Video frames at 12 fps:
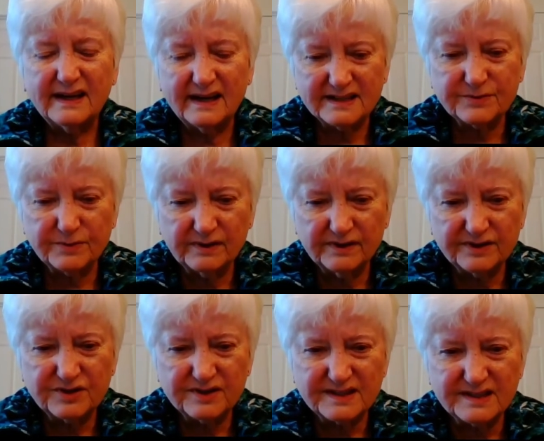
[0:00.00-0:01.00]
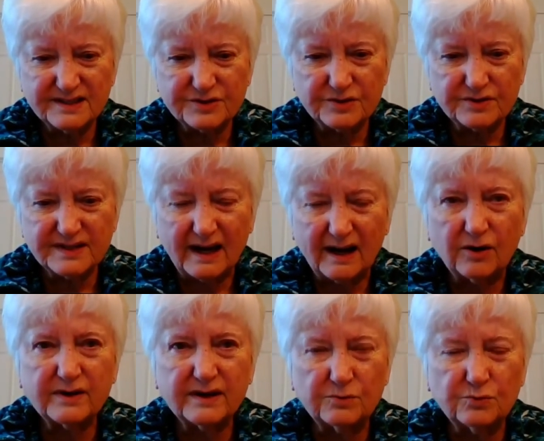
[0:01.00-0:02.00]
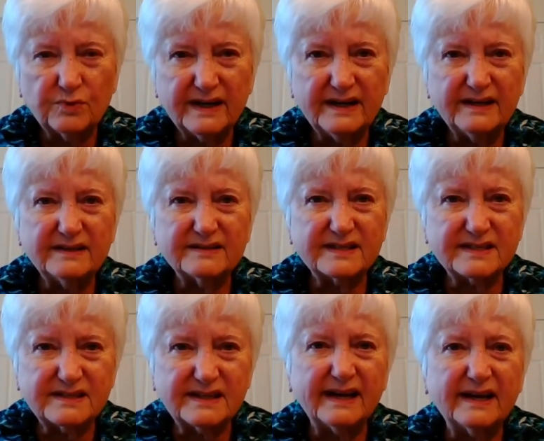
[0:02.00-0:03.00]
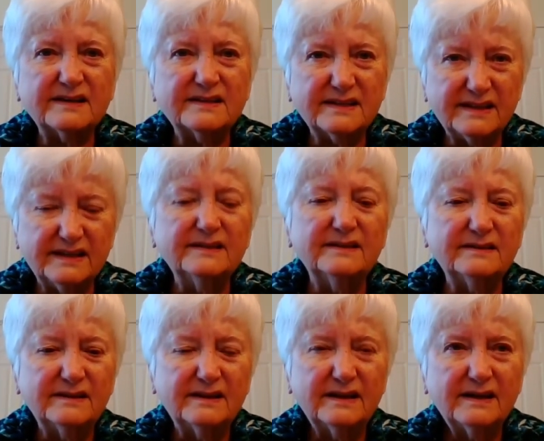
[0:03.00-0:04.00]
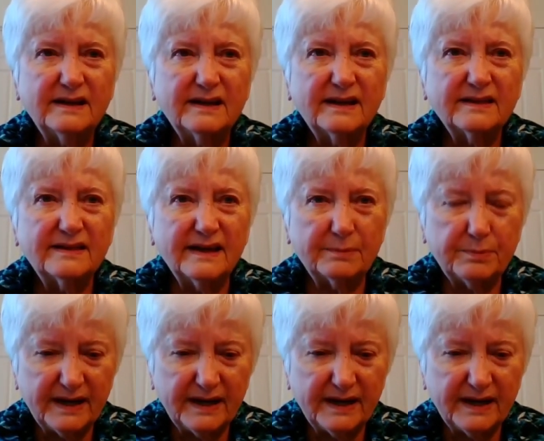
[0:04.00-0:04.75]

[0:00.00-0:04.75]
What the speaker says: as religious sisters, how can we stand in that